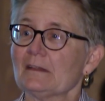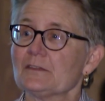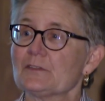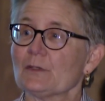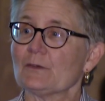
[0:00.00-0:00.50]

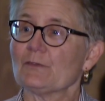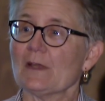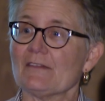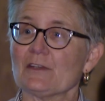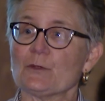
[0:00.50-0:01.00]
So if
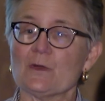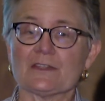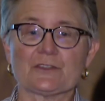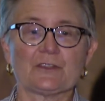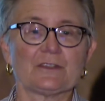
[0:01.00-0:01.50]
you have any
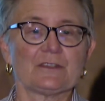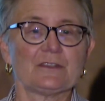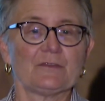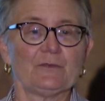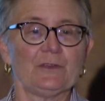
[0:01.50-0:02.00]

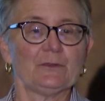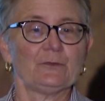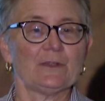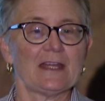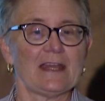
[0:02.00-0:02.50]
questions, feel
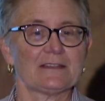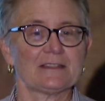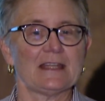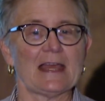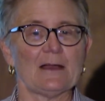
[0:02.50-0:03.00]
free to
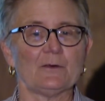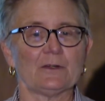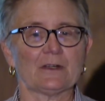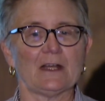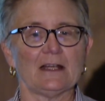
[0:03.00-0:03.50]
ask now
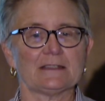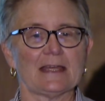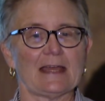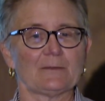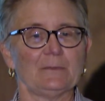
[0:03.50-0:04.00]
or
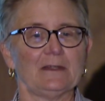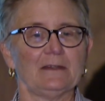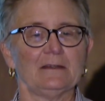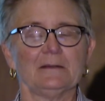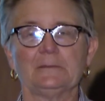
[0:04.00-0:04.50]
contact me.